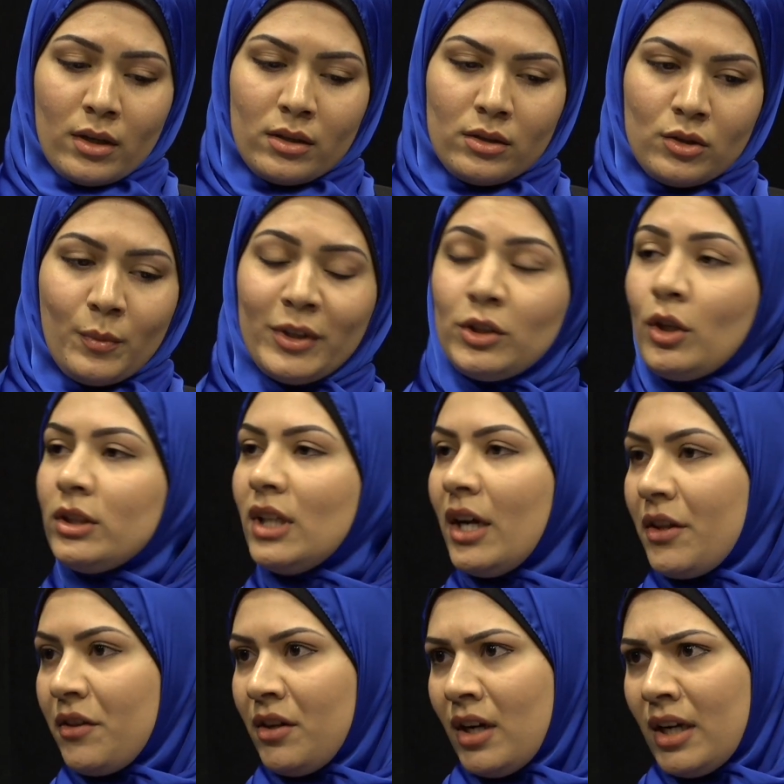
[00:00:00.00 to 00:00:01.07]
rheumatoid
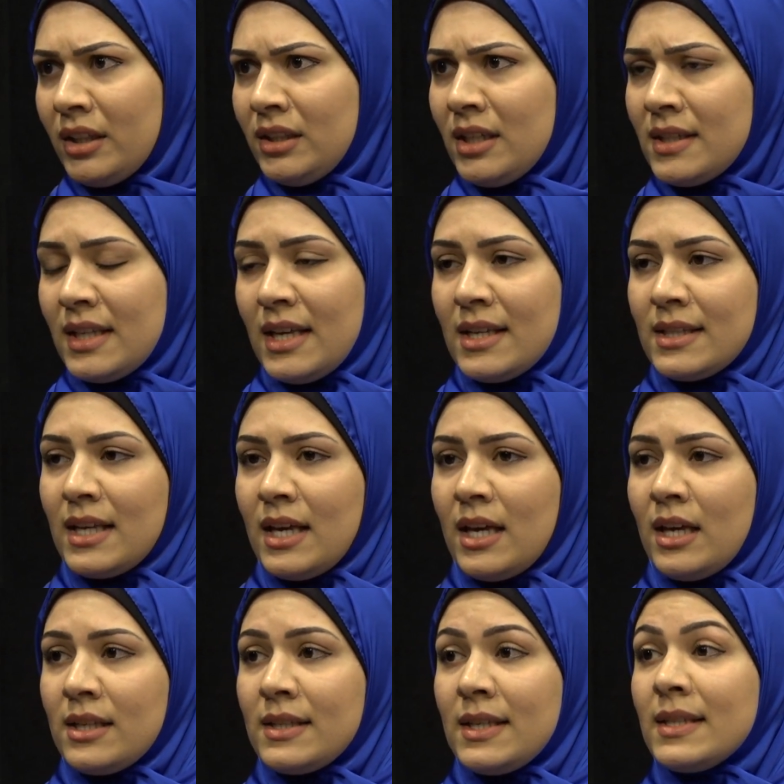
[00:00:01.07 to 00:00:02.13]
arthritis is
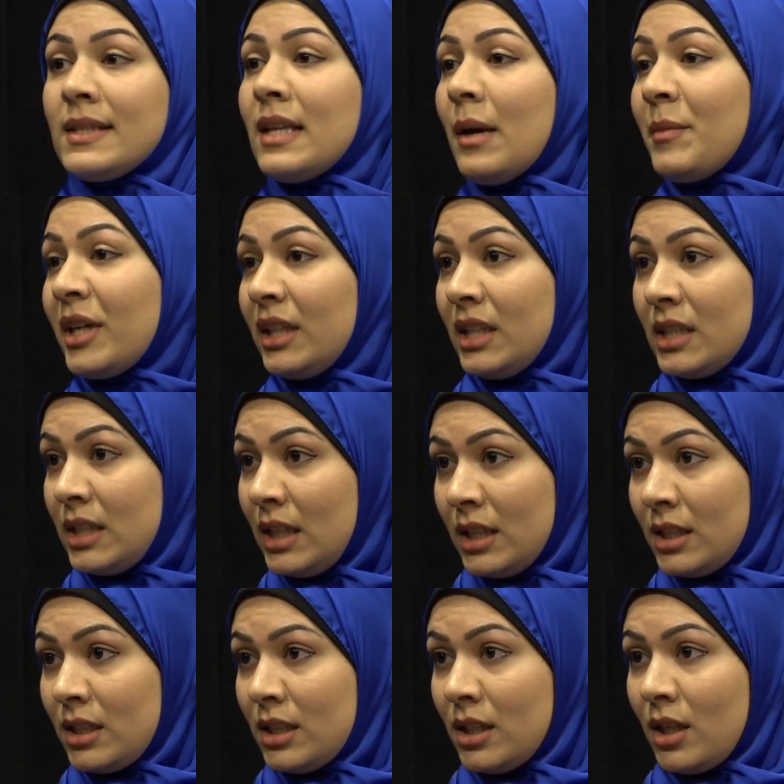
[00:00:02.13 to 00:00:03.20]
a systemic
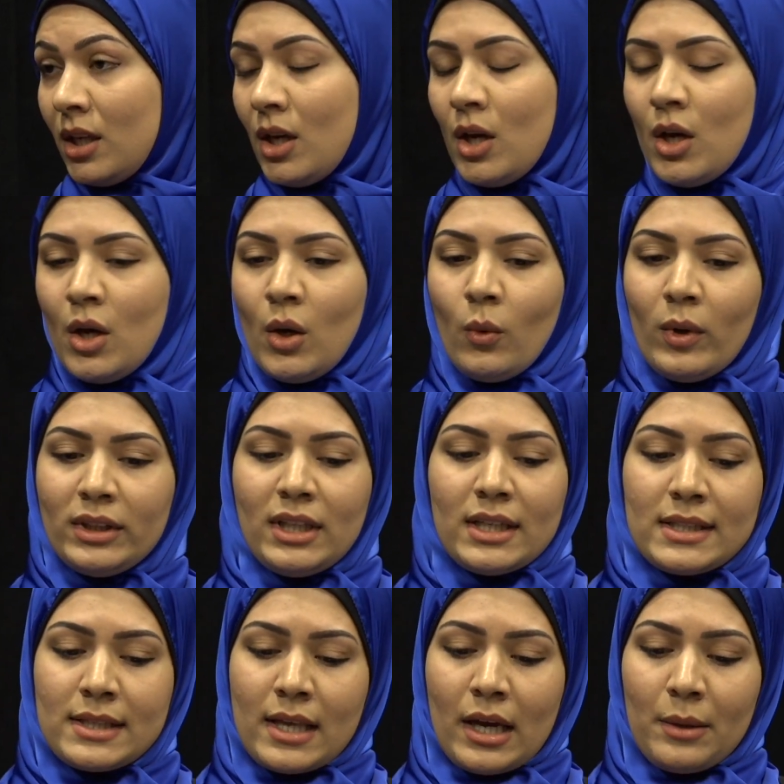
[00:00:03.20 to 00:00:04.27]
disease. What
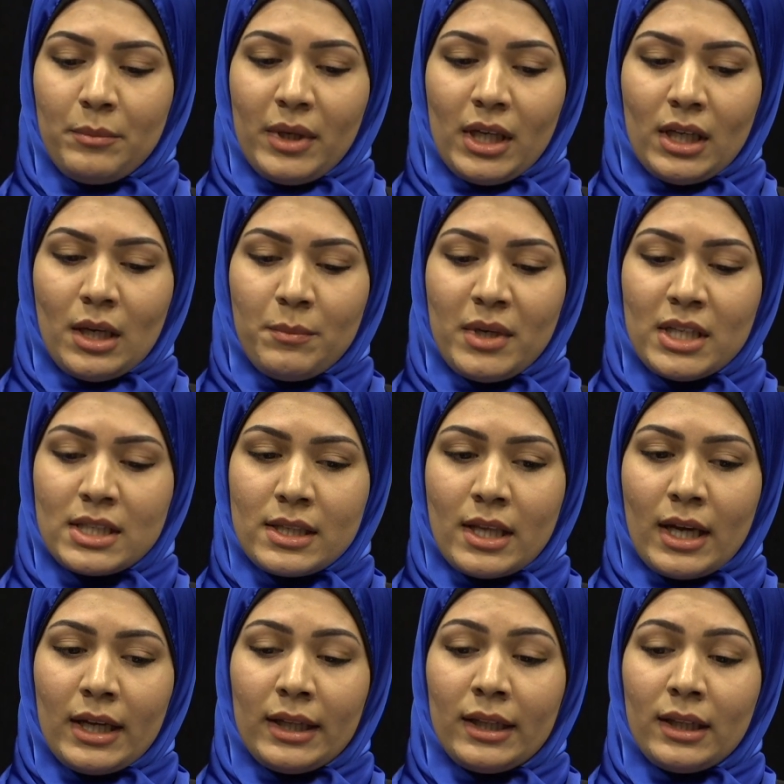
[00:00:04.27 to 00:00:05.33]
does that mean? It means
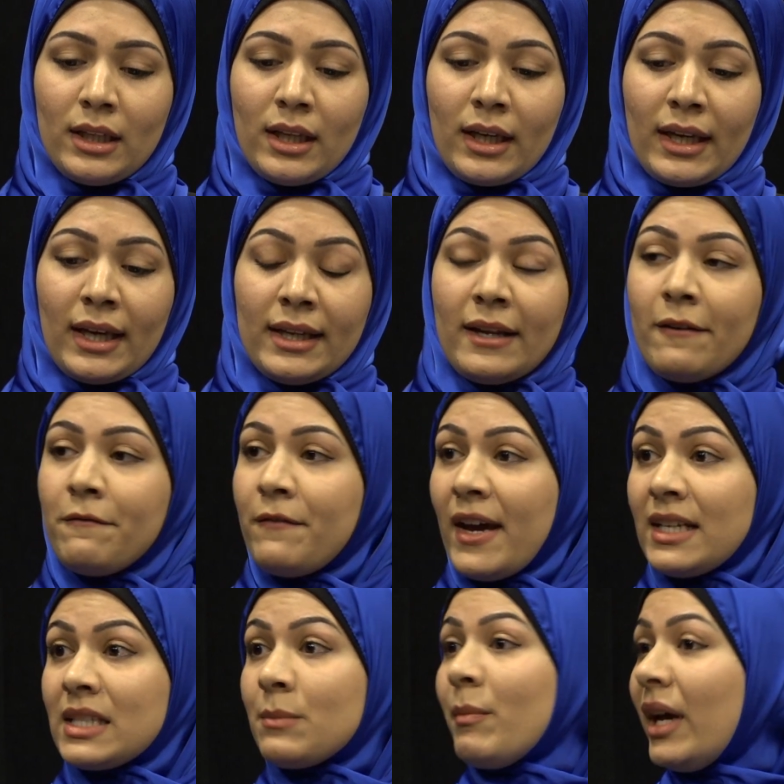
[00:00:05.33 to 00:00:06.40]
that it can
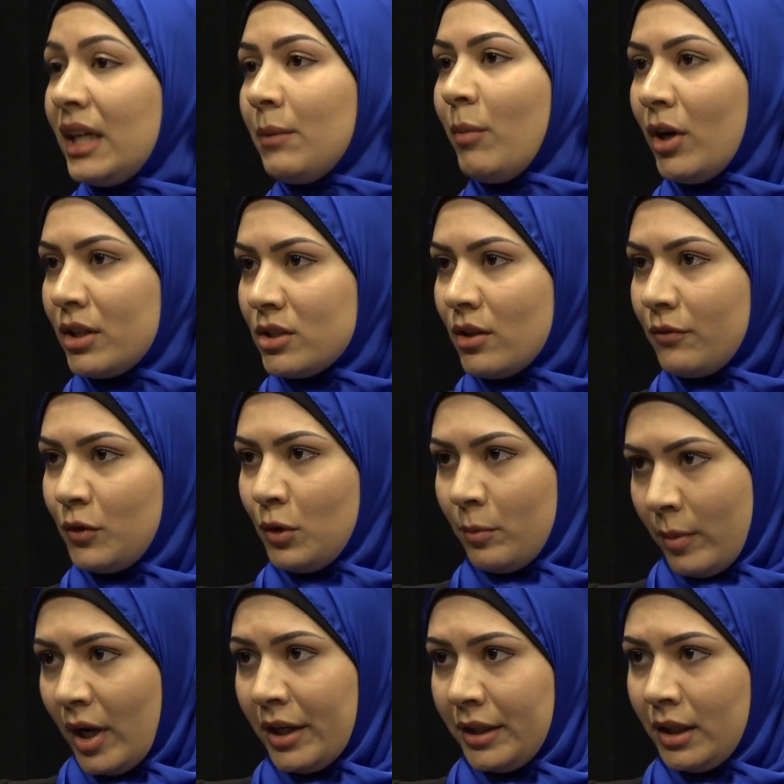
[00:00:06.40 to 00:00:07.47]
affect many parts of your
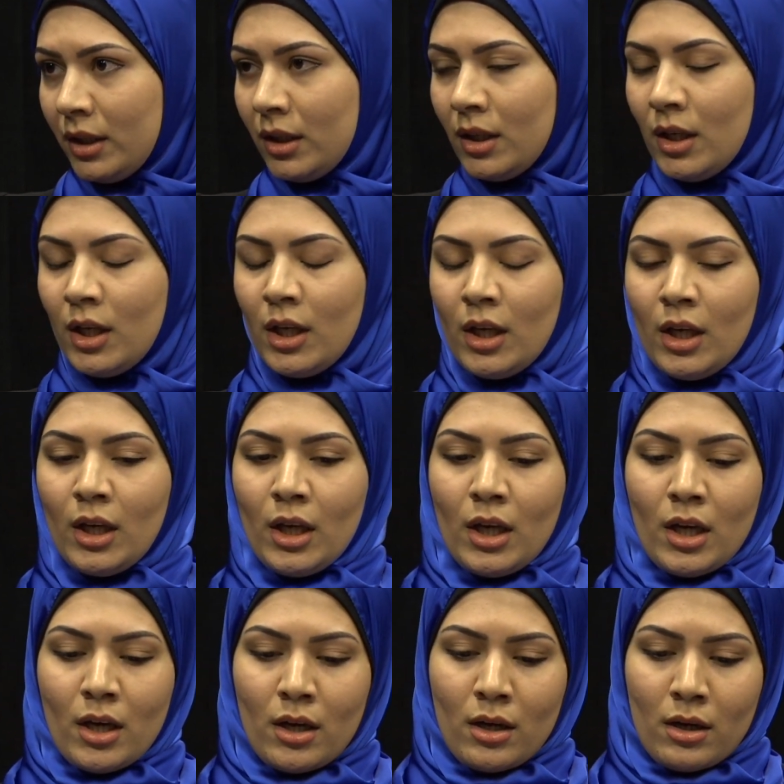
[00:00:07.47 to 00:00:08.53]
body.
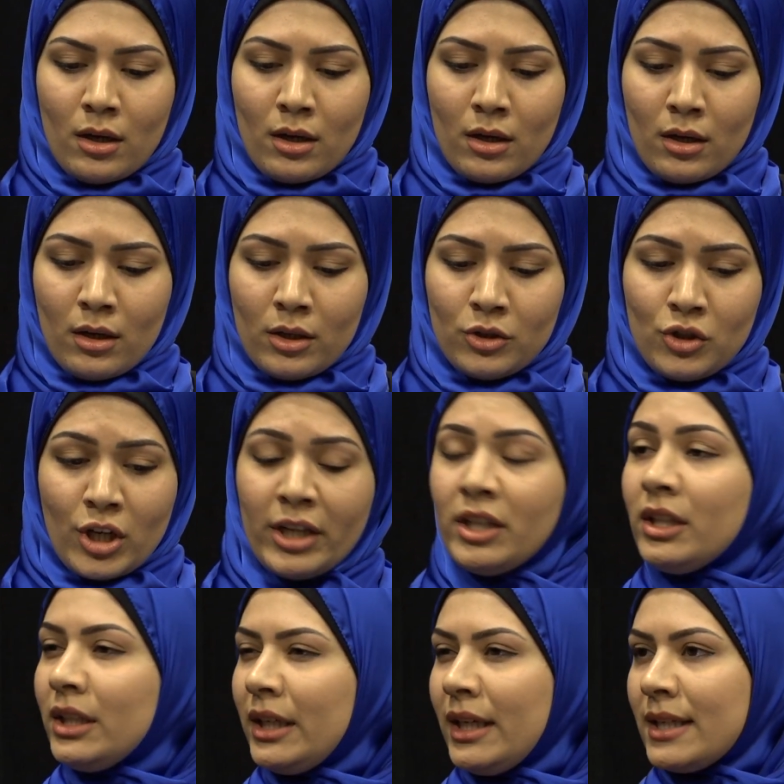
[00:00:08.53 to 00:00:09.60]

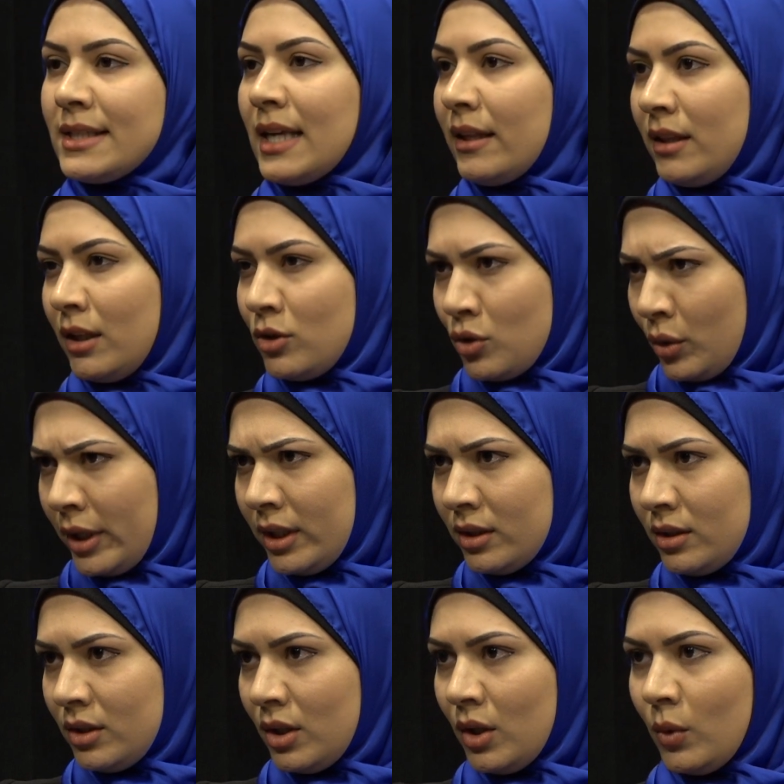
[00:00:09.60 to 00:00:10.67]
Generally, it's at the
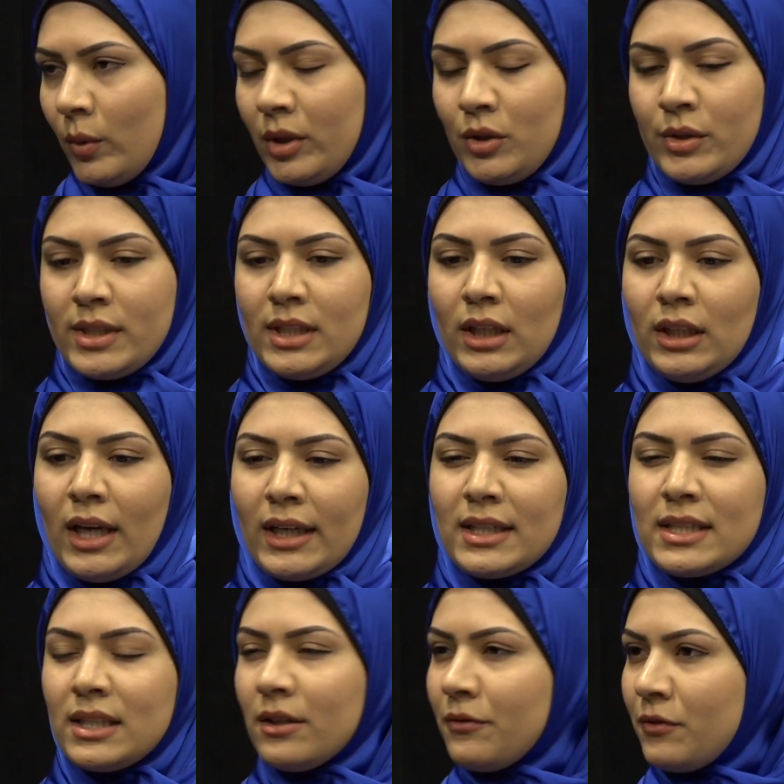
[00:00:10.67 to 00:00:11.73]
joint where you see like
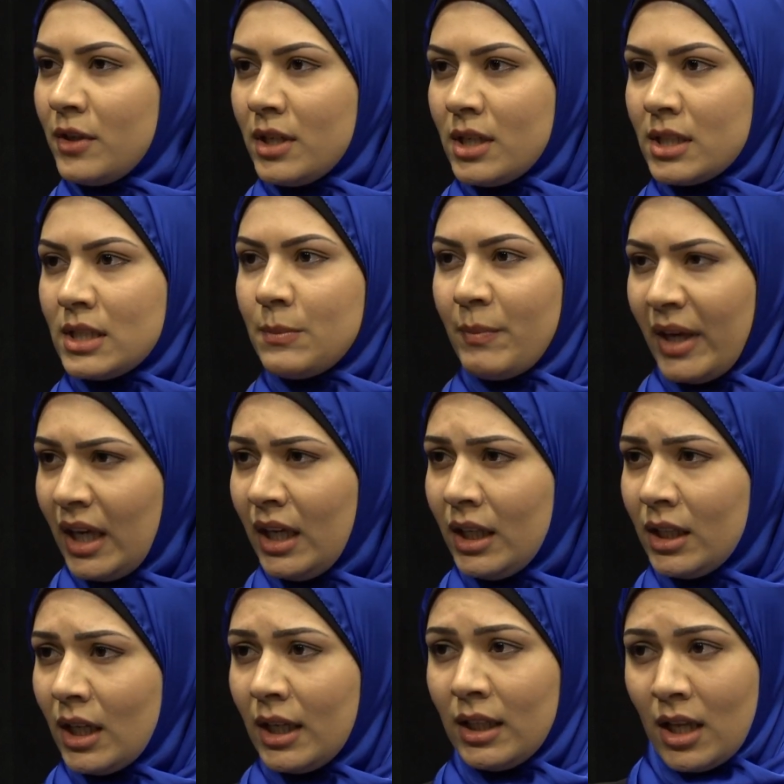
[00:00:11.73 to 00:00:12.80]
stiffness,
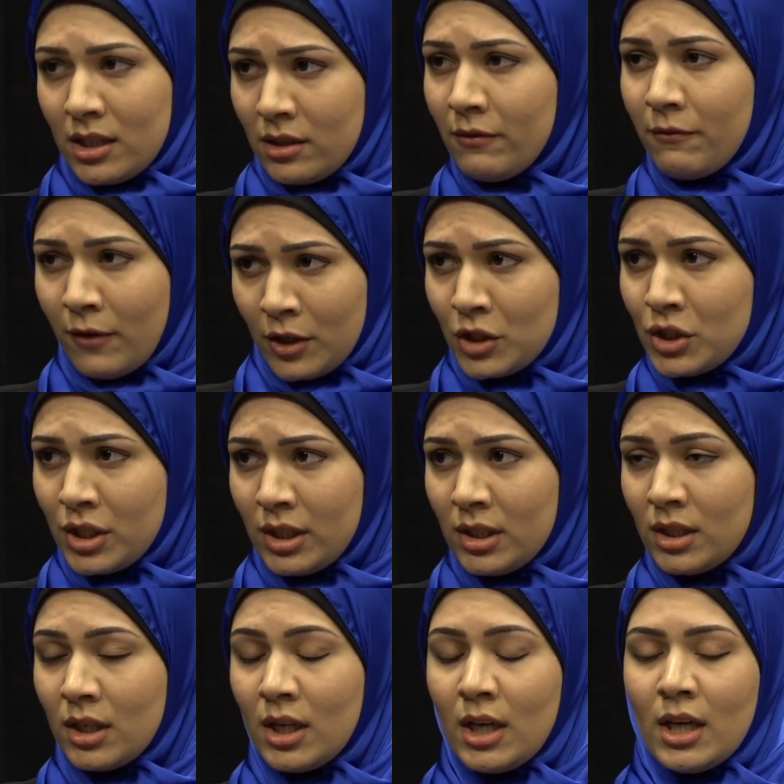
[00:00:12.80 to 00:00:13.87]
pain, and loss of
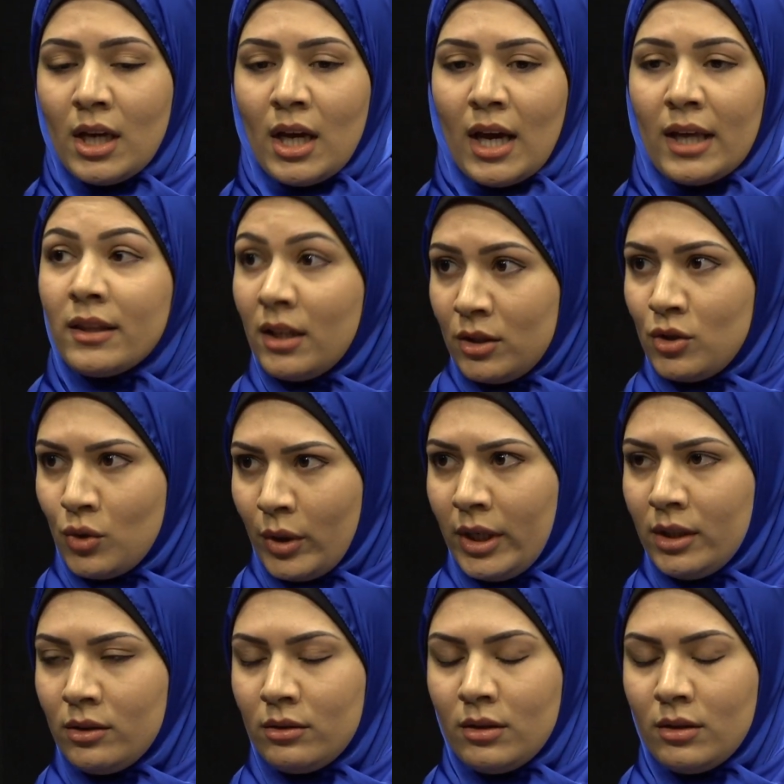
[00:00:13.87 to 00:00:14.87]
function at the joint,